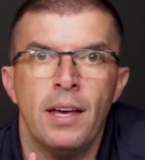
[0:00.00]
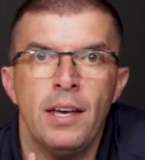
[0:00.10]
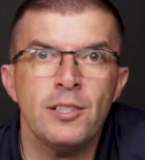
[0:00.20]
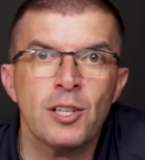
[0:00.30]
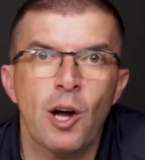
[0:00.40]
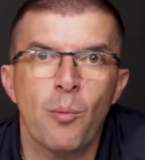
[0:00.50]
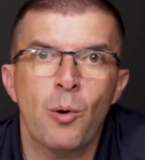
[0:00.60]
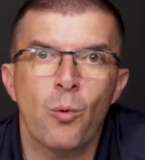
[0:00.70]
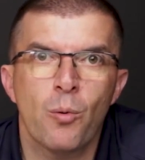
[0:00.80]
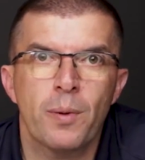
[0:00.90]
Is global
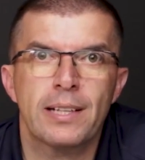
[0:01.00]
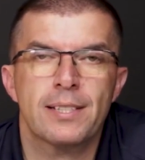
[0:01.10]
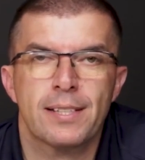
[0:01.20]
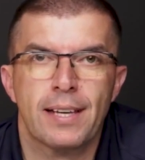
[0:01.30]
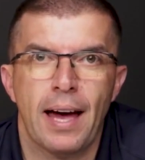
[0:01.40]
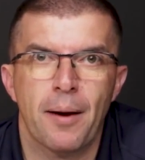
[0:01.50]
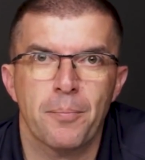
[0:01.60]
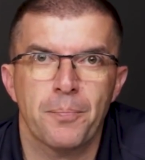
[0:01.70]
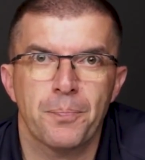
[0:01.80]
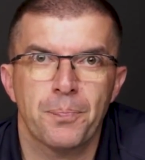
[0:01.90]
warming a scam?
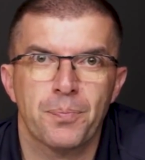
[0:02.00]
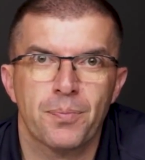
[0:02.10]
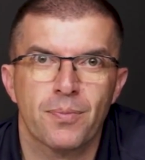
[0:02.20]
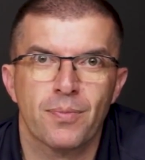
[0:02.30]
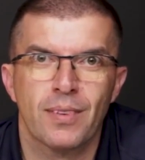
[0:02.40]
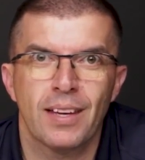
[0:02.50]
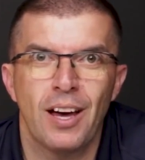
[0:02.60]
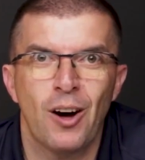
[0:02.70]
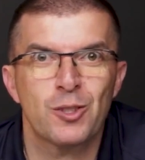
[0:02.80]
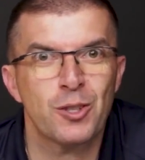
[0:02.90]

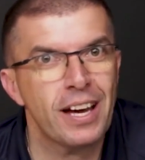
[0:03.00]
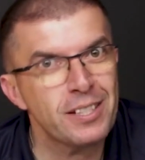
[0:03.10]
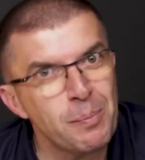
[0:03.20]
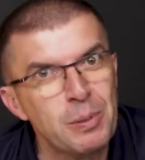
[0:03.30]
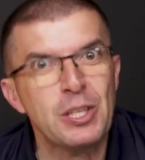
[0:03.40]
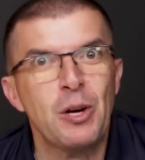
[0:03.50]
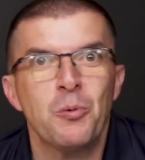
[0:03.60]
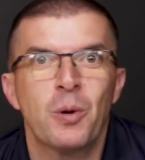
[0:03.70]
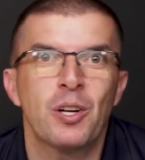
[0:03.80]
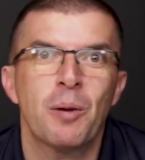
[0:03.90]
On today's episode,
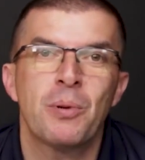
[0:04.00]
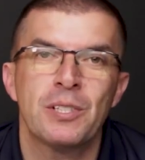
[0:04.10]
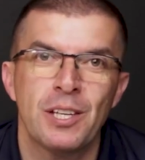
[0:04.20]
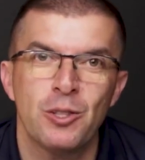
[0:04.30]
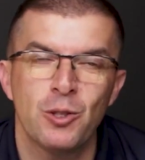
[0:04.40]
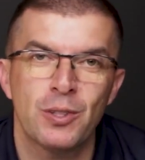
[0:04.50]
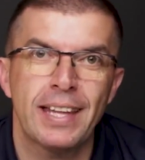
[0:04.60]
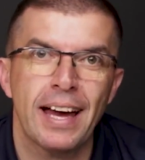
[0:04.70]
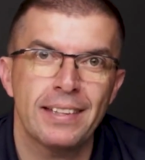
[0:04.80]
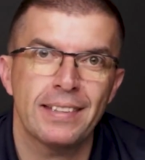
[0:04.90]
we're going to present you
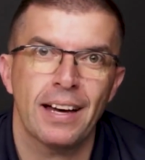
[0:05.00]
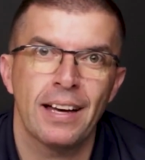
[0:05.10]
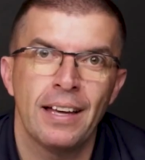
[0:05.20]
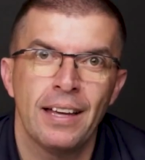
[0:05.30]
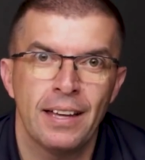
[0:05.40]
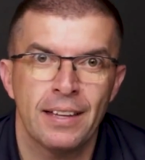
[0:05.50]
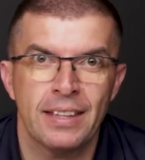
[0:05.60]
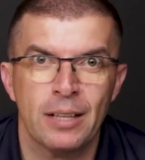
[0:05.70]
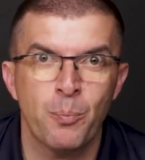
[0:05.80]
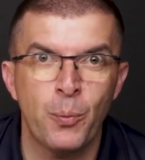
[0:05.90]
data
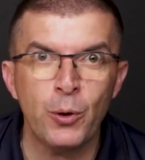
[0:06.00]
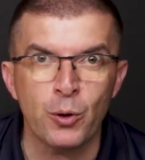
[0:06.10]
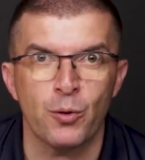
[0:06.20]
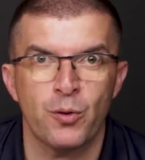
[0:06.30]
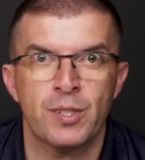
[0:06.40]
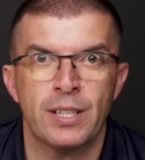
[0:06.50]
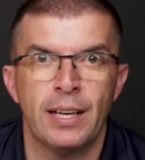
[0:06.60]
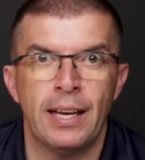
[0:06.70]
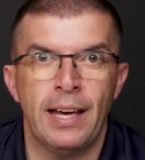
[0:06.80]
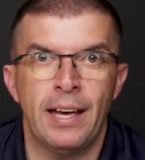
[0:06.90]
that proves
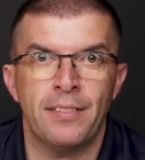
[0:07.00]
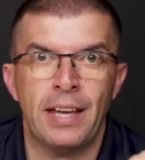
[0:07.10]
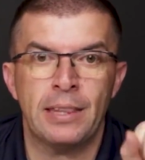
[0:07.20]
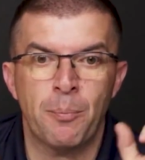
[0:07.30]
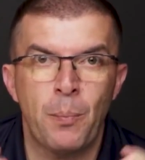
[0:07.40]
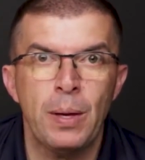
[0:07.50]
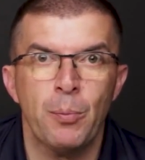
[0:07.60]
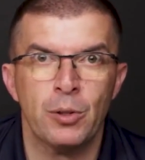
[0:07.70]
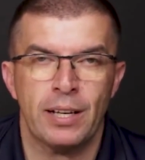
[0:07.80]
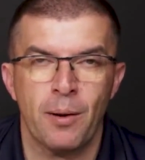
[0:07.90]
that the people
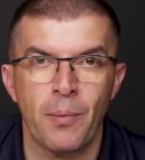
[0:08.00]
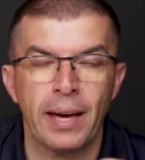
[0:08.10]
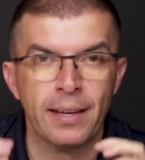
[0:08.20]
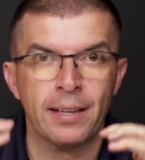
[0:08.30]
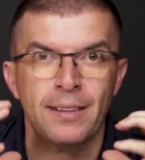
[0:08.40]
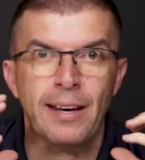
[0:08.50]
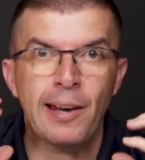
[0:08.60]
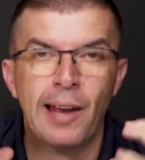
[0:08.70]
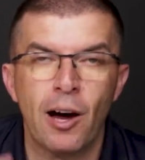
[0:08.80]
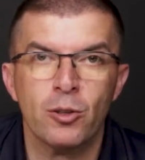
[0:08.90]
that are making the
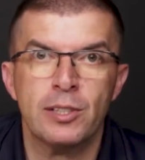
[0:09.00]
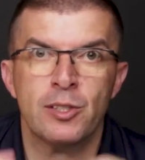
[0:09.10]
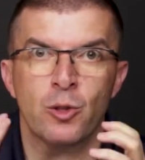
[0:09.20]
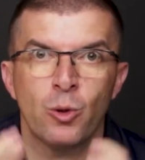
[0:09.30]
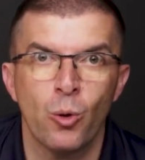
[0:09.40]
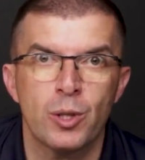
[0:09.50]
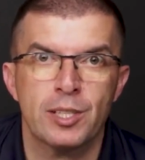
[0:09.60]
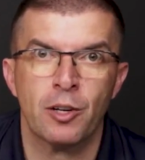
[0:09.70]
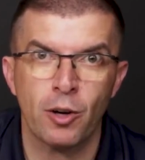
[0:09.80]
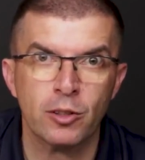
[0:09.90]
loudest noise
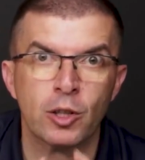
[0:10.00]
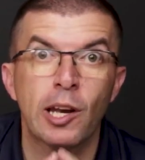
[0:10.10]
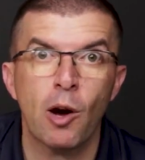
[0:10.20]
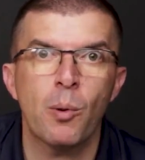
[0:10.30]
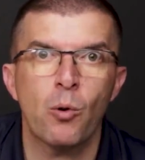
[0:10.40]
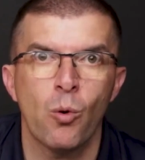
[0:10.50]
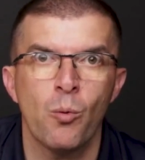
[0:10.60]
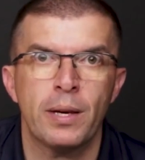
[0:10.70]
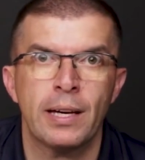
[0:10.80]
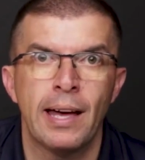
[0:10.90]
around global
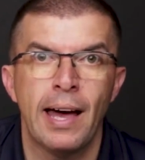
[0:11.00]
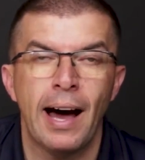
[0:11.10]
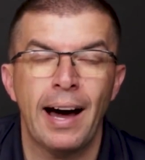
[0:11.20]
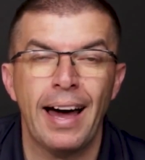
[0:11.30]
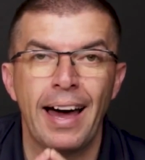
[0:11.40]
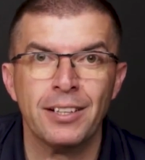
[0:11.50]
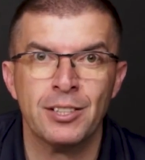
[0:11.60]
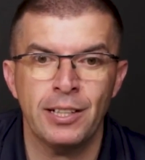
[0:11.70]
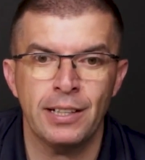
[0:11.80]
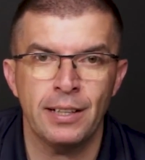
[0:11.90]
warming are
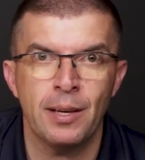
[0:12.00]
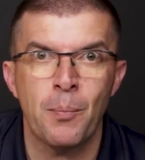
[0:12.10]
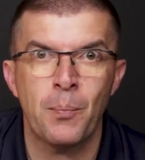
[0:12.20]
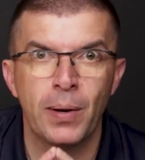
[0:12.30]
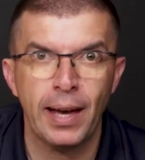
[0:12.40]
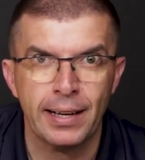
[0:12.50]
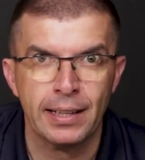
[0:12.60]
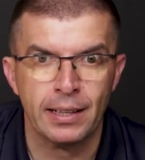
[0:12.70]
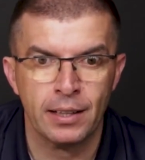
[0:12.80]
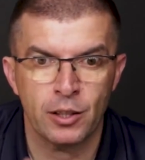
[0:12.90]
actually
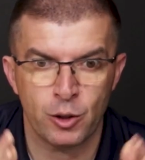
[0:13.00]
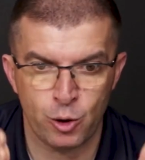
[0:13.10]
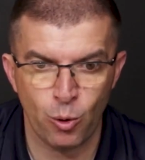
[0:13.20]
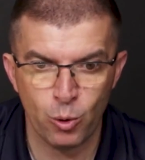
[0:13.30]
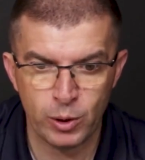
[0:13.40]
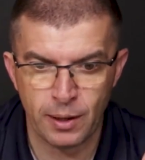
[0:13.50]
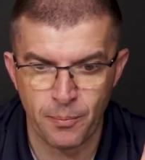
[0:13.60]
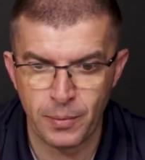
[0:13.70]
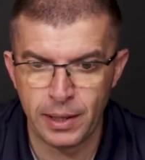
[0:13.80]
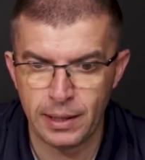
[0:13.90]
planning short,
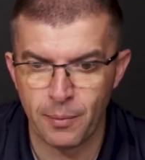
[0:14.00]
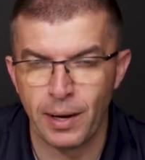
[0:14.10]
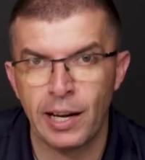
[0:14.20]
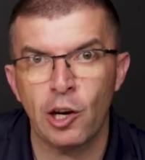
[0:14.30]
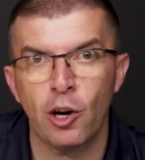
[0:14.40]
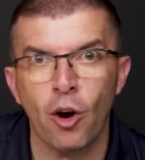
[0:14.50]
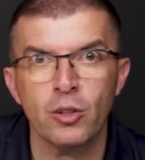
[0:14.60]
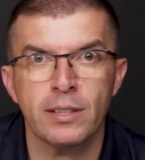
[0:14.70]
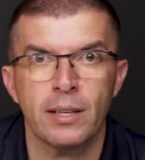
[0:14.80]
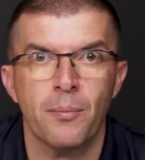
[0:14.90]
medium, and long
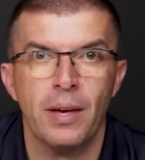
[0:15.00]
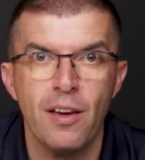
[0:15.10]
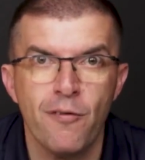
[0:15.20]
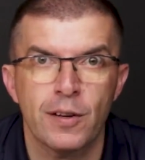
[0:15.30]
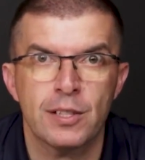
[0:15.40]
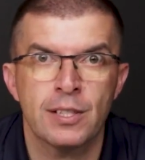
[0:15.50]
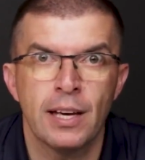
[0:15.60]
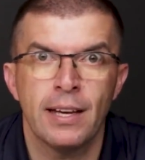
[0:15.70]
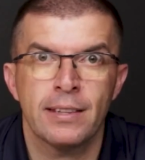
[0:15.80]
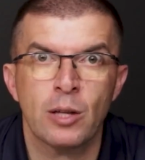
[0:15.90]
term efforts
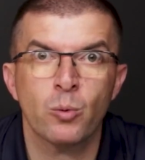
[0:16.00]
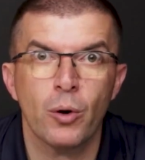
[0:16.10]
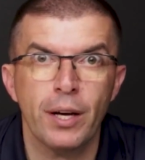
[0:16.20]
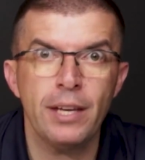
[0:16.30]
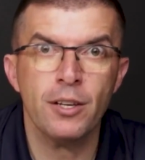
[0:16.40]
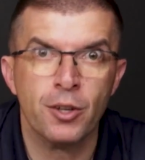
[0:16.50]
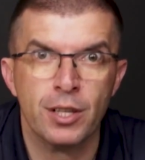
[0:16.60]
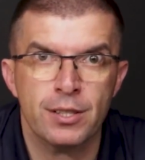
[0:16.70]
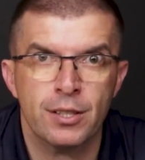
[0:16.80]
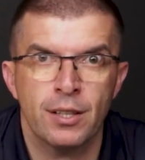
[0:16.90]
that will
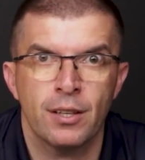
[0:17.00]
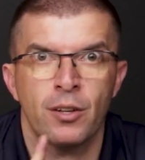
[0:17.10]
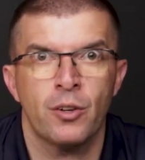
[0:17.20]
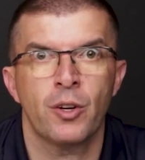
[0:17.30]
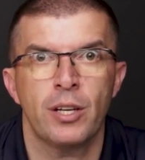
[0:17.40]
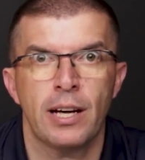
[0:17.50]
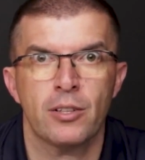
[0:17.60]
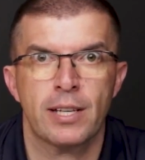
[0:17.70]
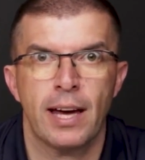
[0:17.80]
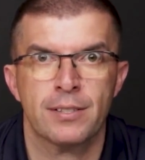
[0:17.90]
increase greenhouse
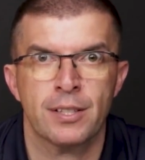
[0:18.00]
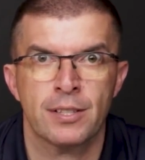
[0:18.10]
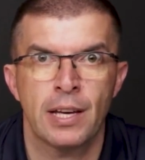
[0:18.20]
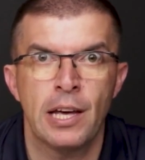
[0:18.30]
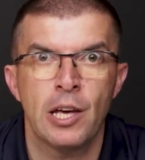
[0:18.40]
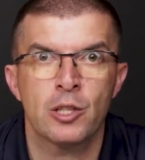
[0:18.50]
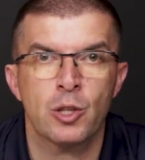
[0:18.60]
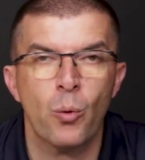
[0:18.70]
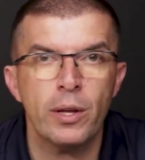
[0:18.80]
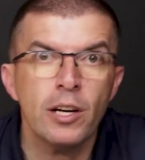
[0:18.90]
gases. So,
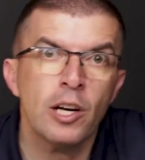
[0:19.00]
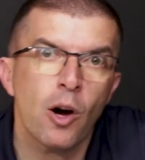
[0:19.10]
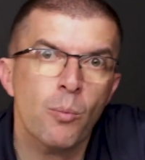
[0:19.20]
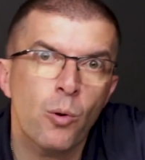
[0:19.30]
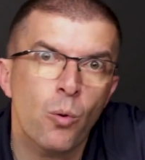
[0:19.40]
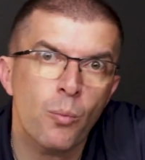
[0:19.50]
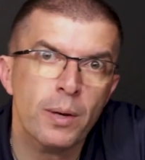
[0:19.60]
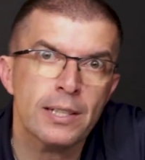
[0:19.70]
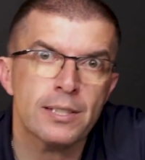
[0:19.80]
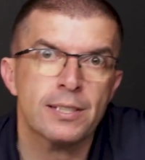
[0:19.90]
whether global
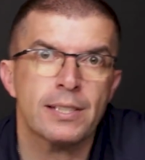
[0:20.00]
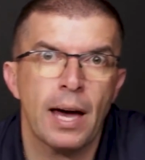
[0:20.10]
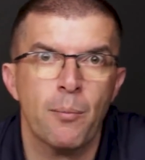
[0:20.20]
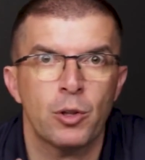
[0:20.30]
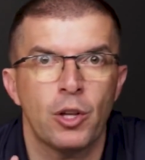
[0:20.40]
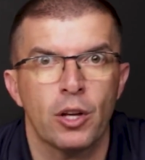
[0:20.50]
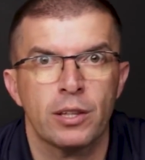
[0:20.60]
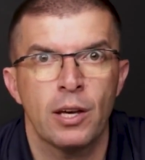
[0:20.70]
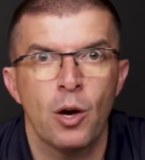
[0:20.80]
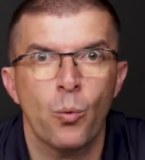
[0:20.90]
warming is a scam or not,
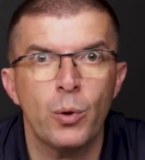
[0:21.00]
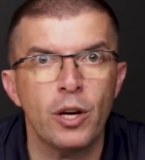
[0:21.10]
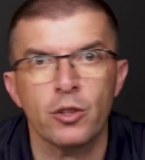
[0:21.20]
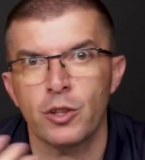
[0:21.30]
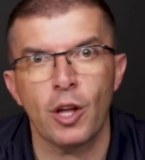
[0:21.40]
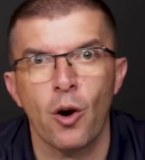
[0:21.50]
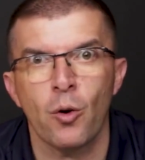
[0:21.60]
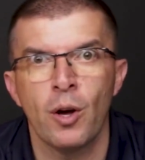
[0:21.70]
we don't know